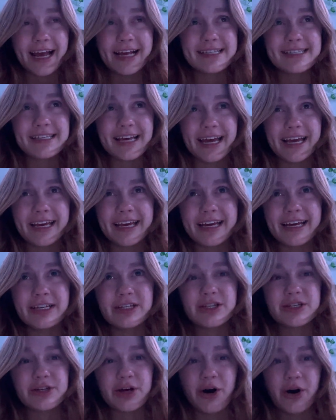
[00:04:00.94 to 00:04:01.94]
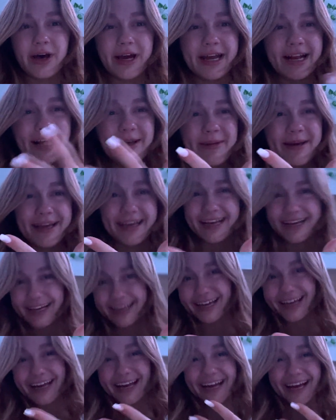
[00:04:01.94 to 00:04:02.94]
It's like just all hitting me
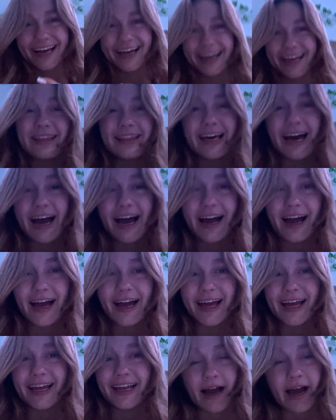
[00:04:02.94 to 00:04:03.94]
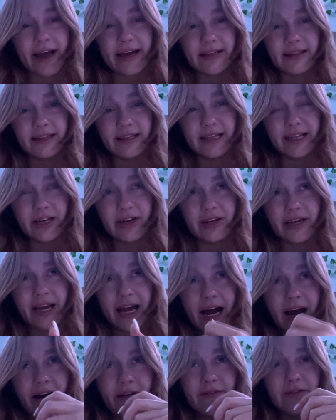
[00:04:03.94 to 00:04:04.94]
that I literally
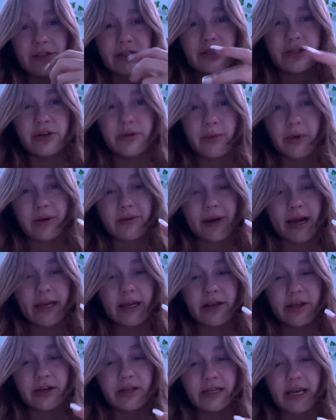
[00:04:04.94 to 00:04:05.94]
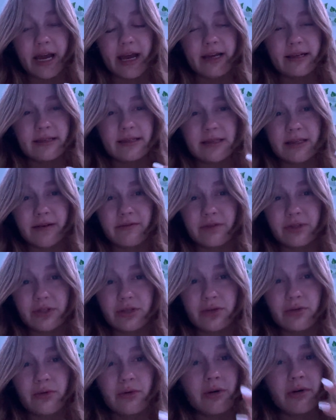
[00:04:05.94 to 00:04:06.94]
have 2 more regular days of
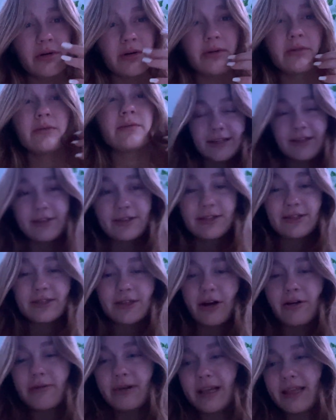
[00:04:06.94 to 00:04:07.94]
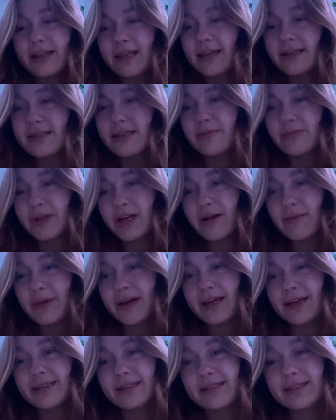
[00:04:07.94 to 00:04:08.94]
school. There's so many things I'm
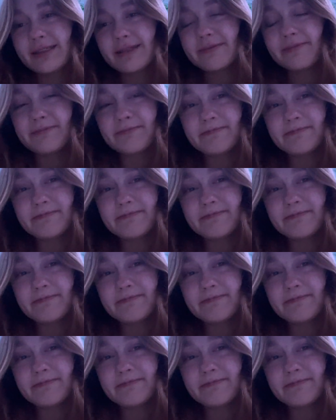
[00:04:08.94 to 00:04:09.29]
gonna miss.